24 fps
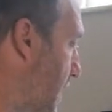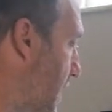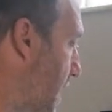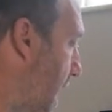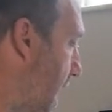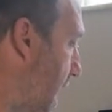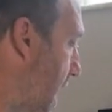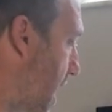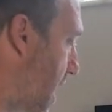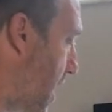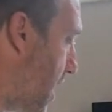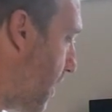
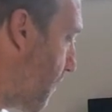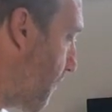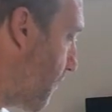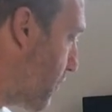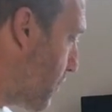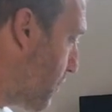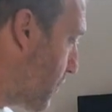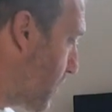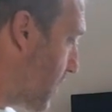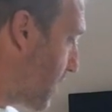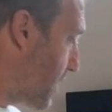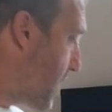now if you
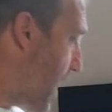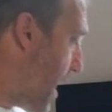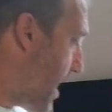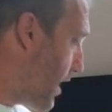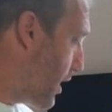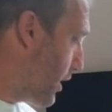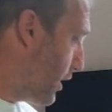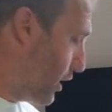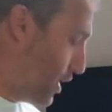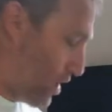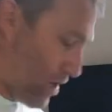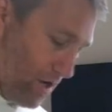were to take
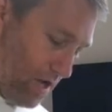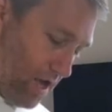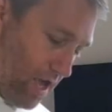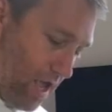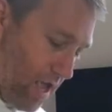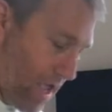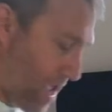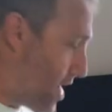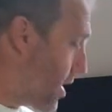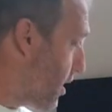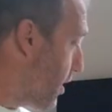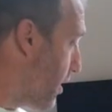a look
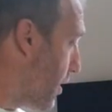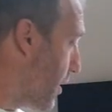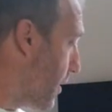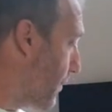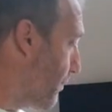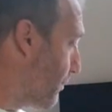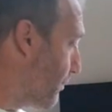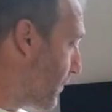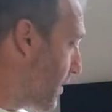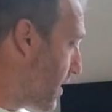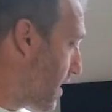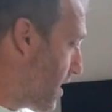here,
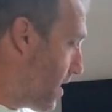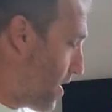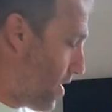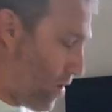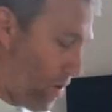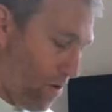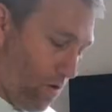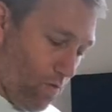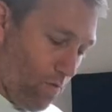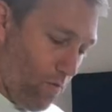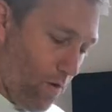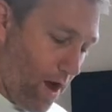
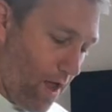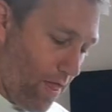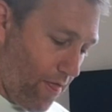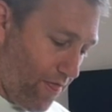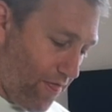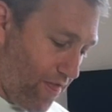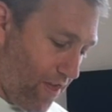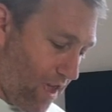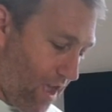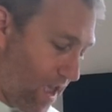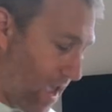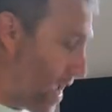one
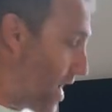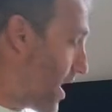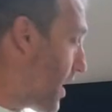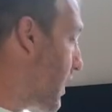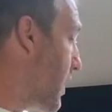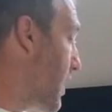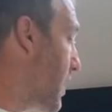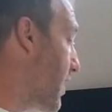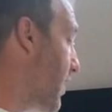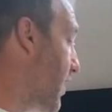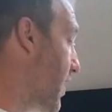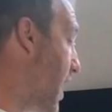thing
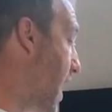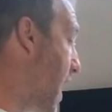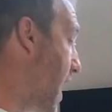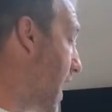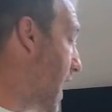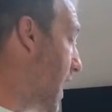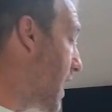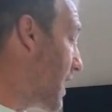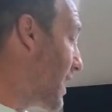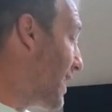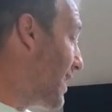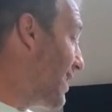
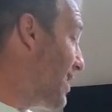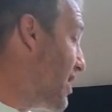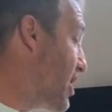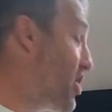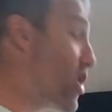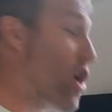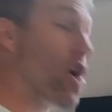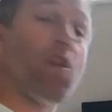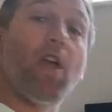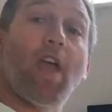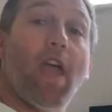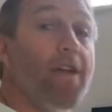that you
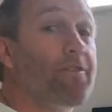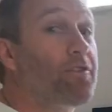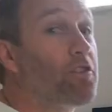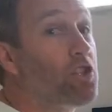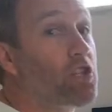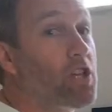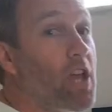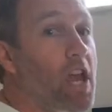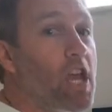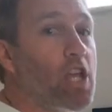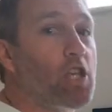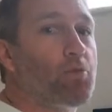don't have to
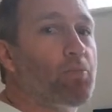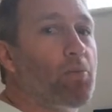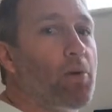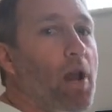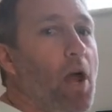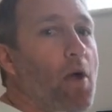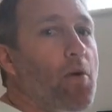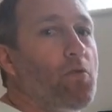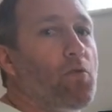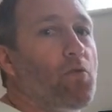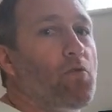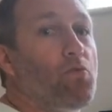change, but
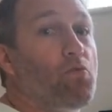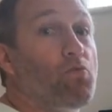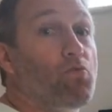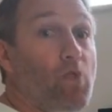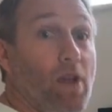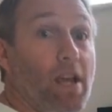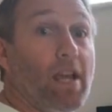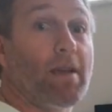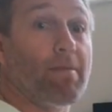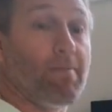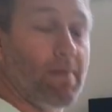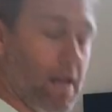I would
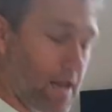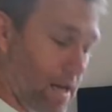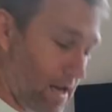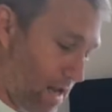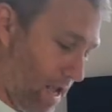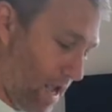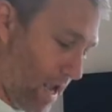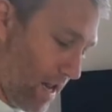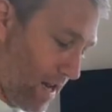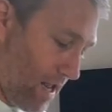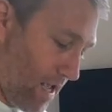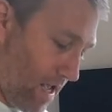recommend
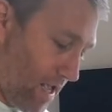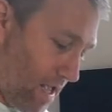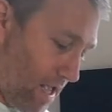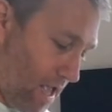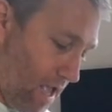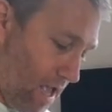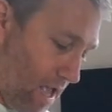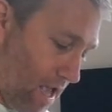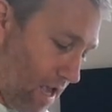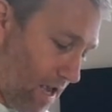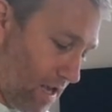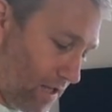it,
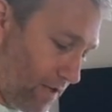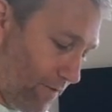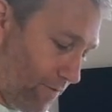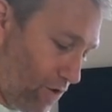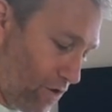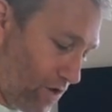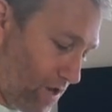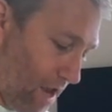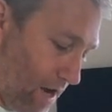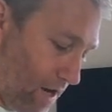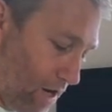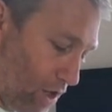is if you
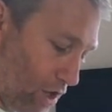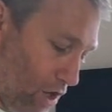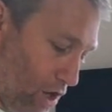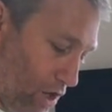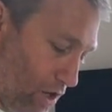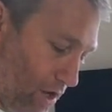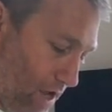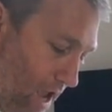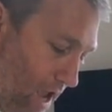take a look